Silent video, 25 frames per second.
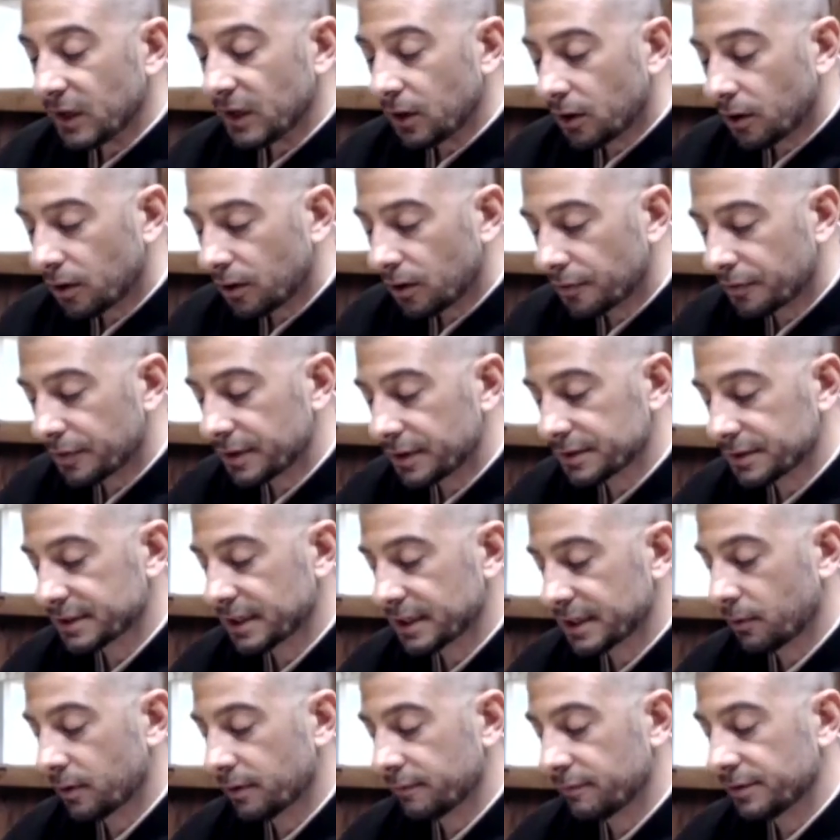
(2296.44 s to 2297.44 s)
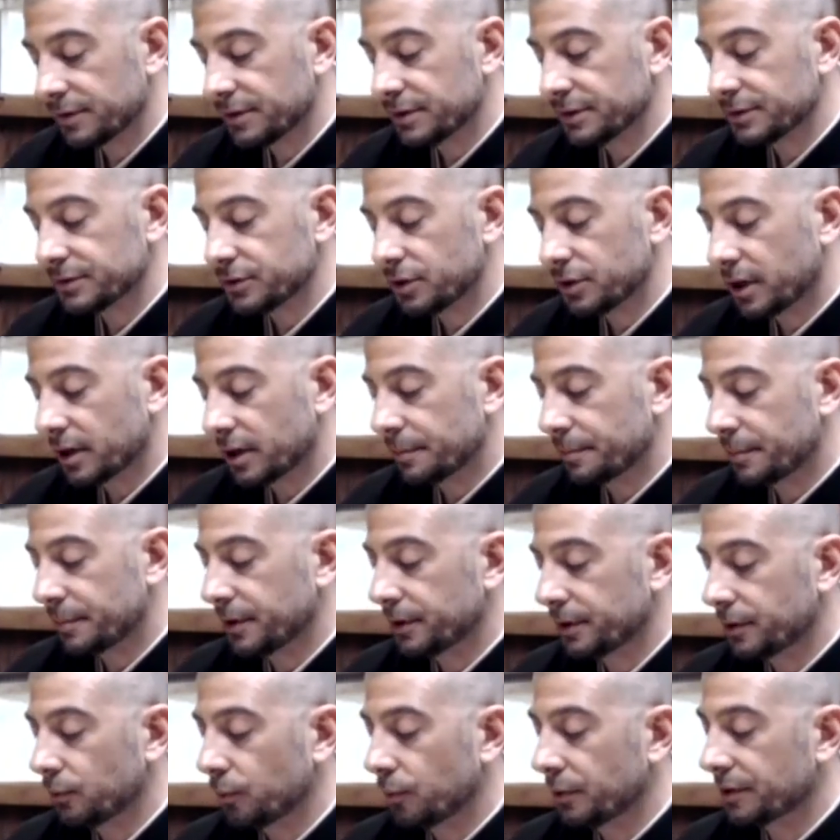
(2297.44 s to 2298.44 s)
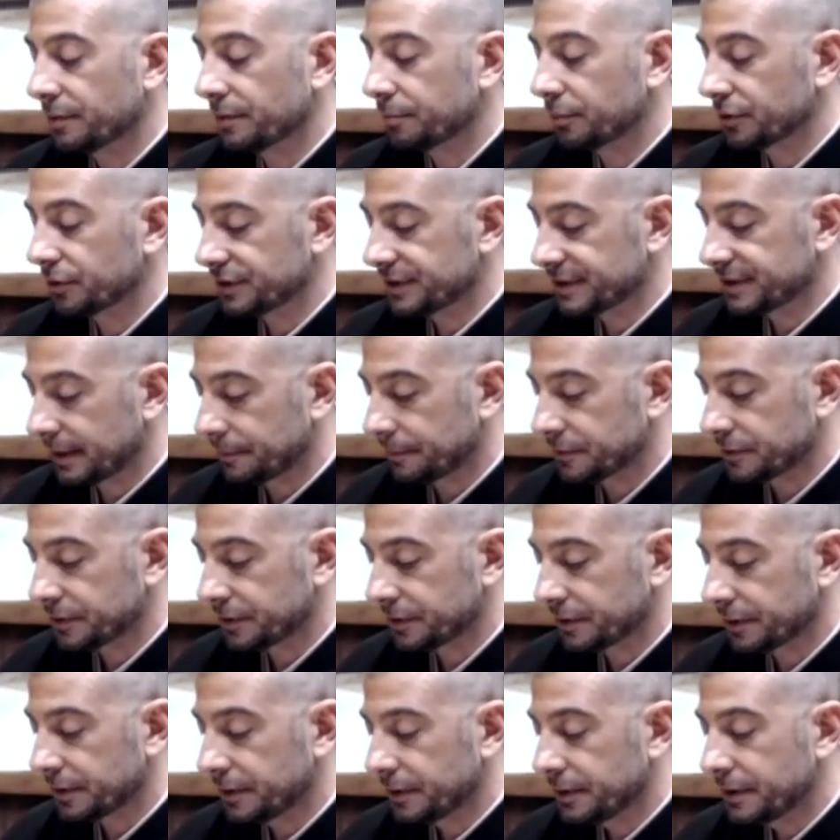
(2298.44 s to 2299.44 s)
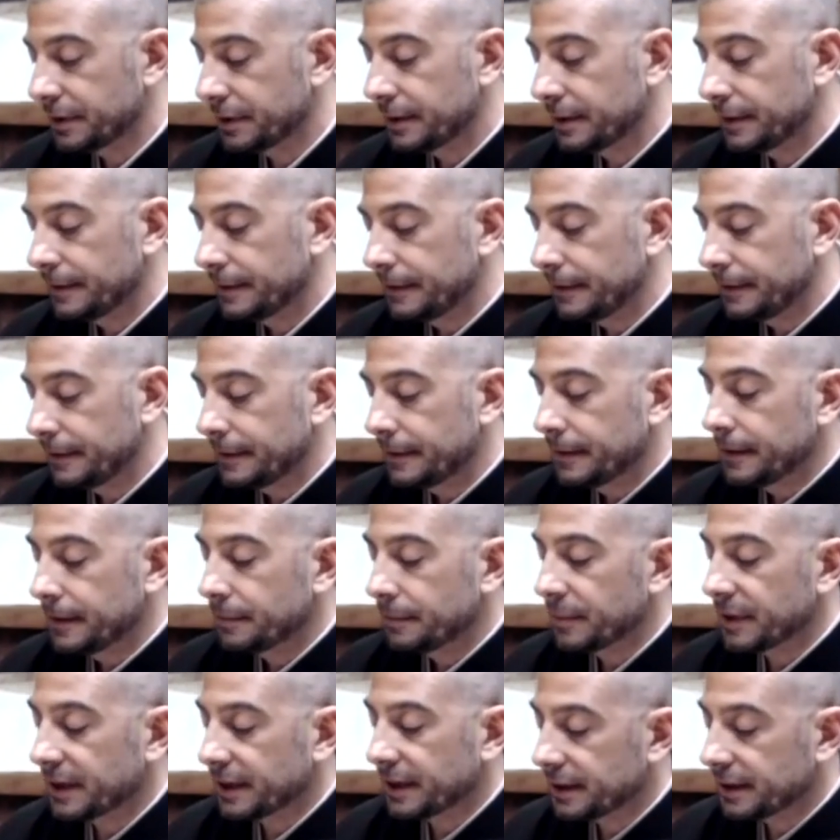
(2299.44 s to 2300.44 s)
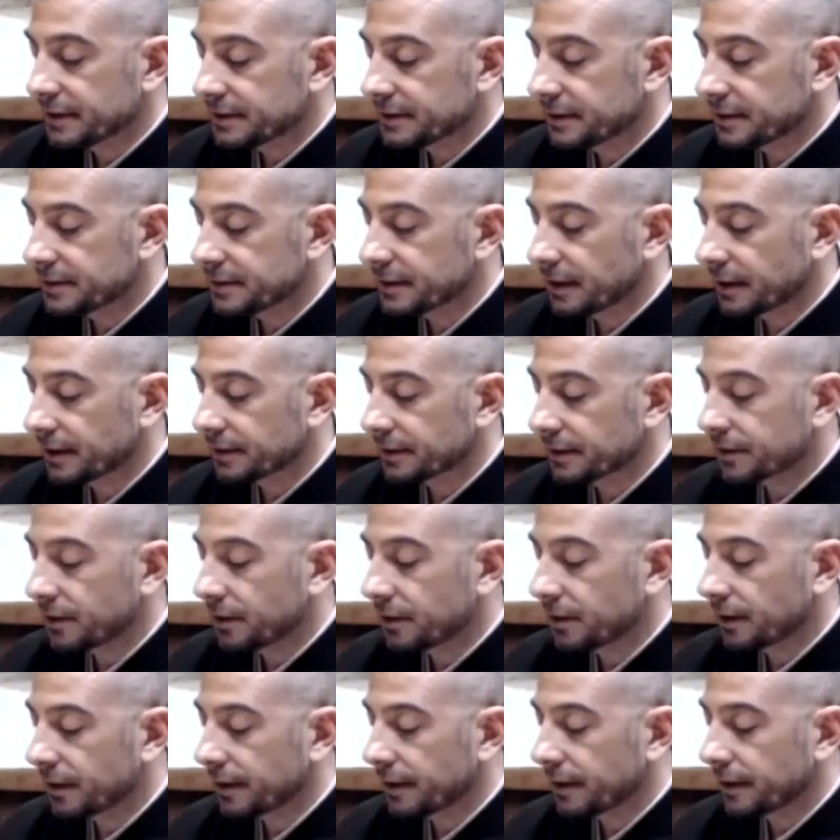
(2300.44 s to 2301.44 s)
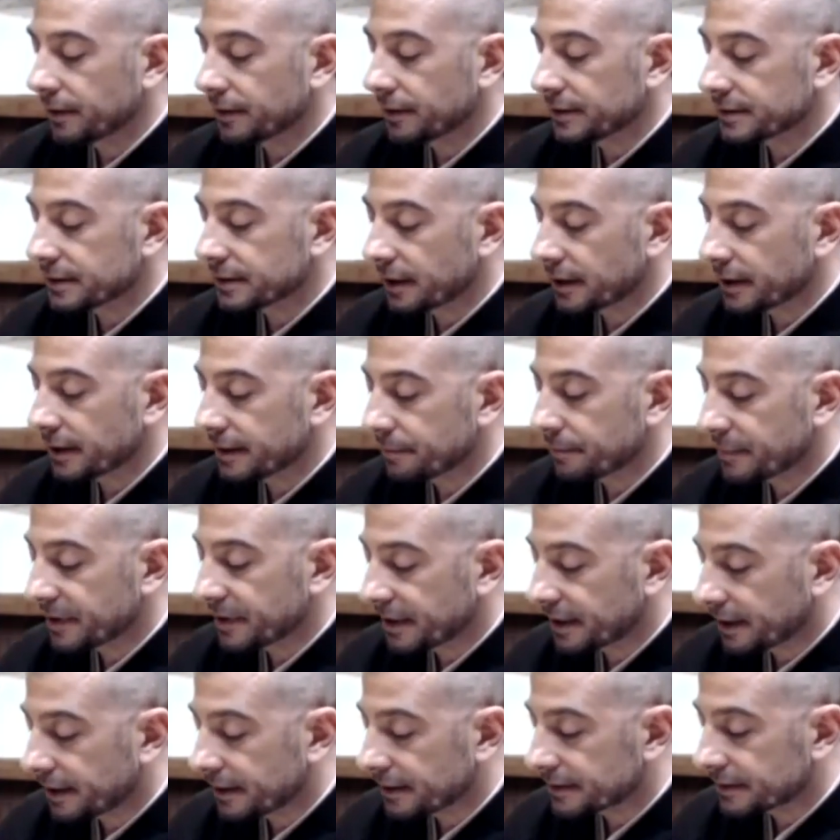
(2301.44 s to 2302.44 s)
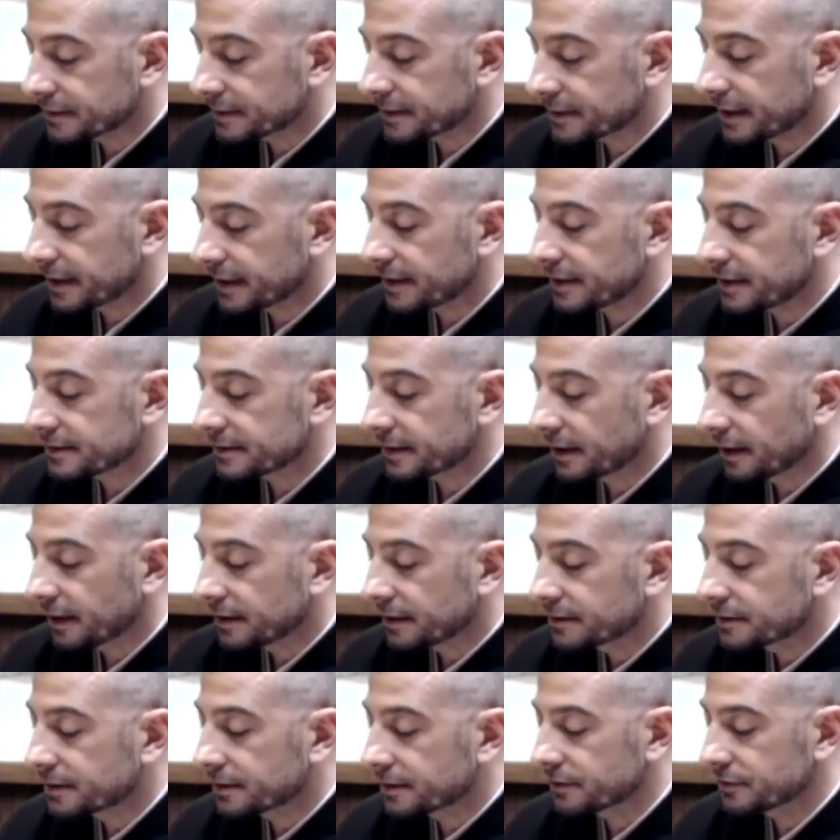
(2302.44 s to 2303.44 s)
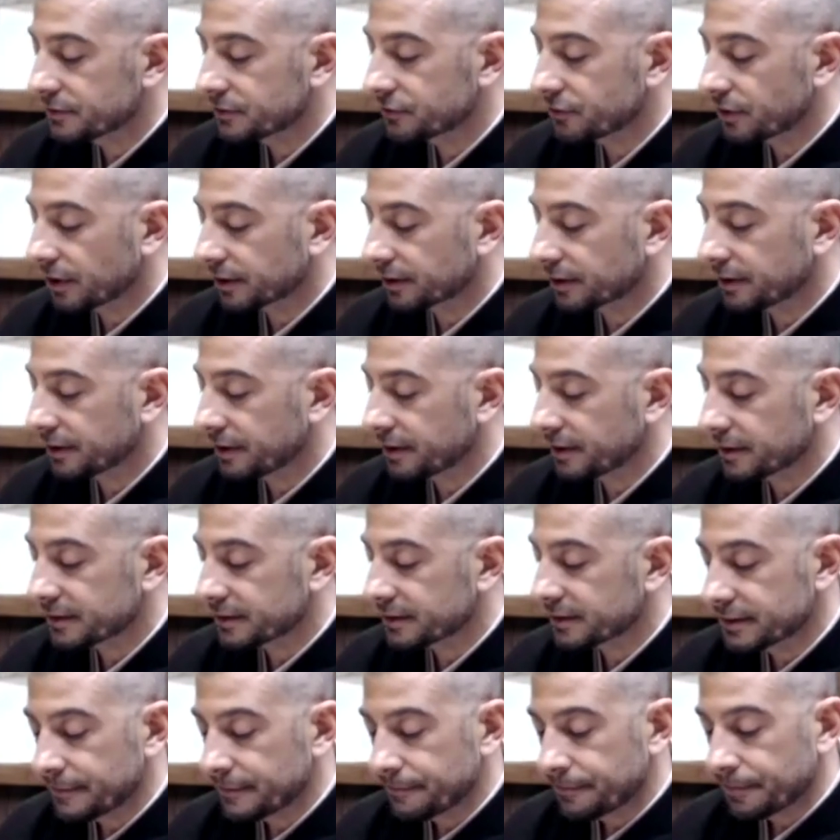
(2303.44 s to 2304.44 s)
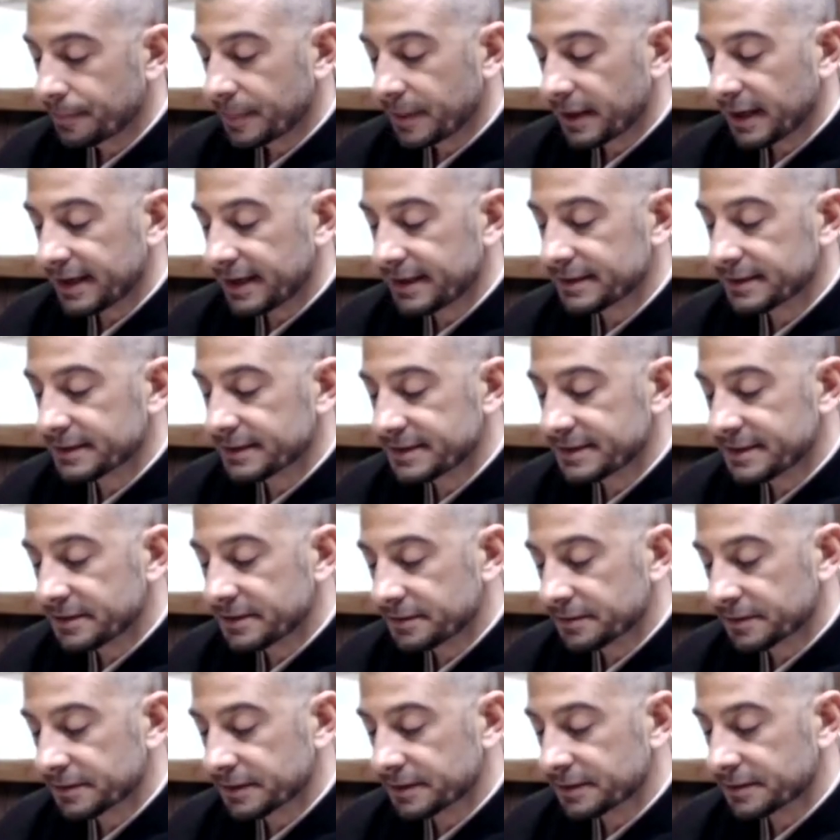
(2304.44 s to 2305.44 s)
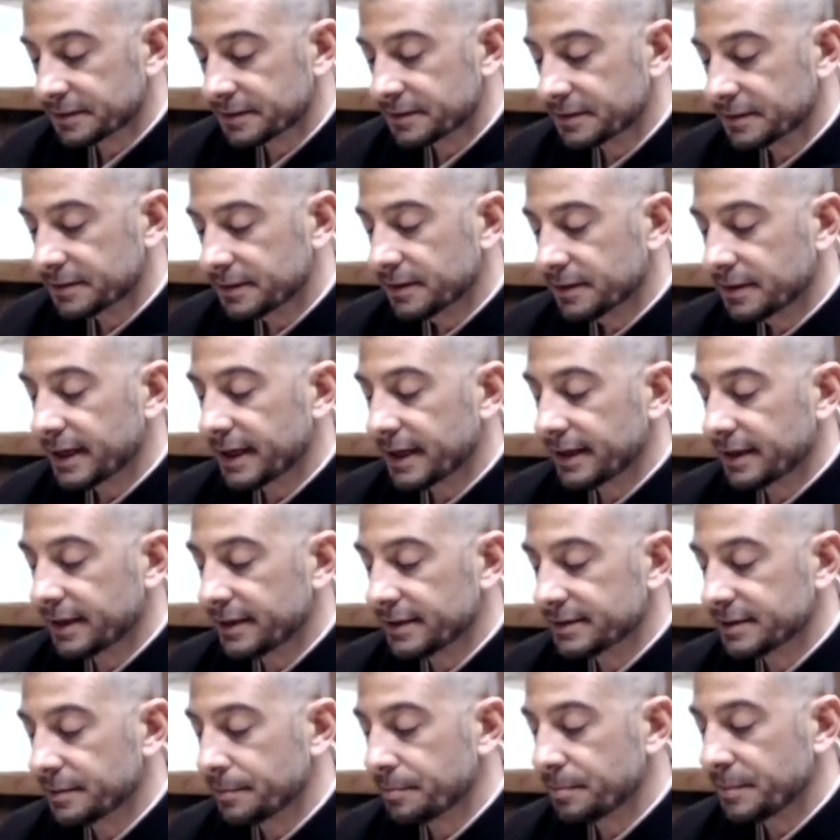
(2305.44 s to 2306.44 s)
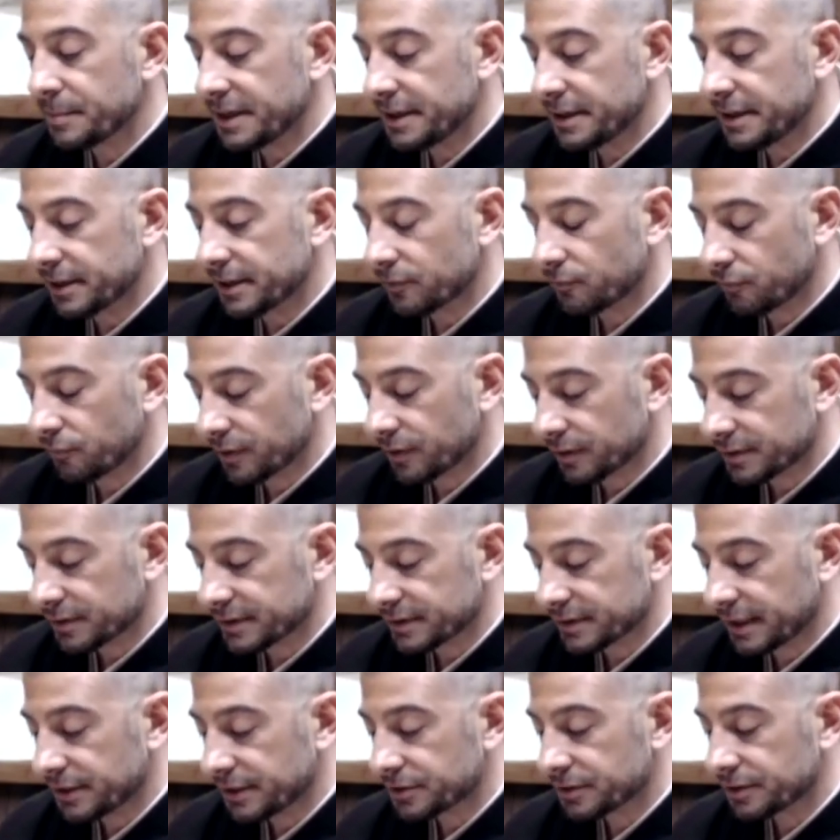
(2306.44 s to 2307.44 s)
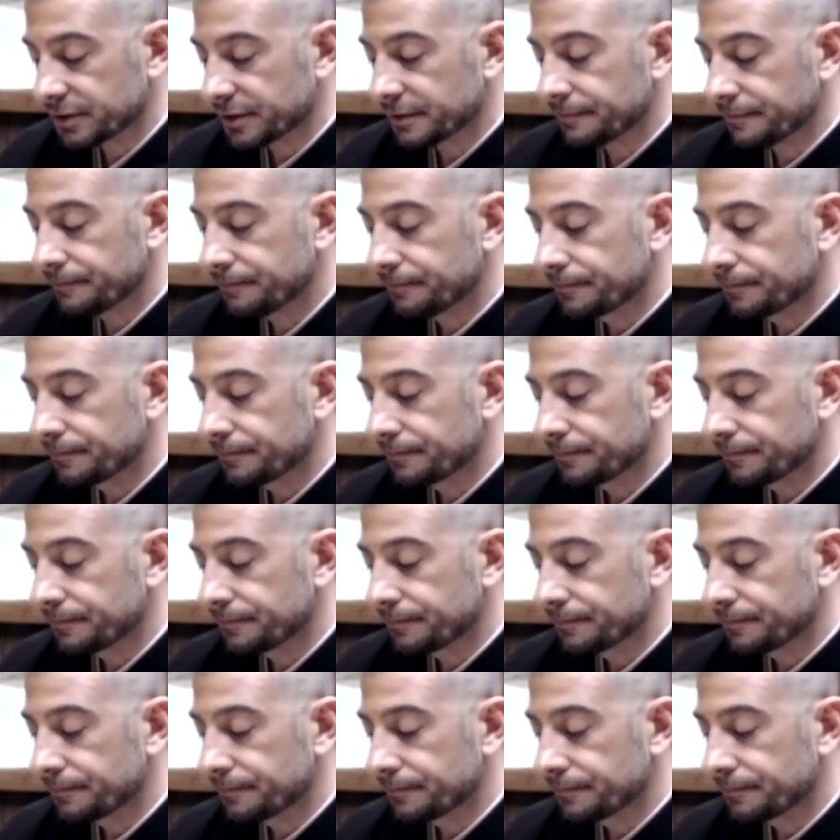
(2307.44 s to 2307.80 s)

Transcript: All this, however, does not appear with perception, because it is unconstructedness and stillness. It is immediate realization.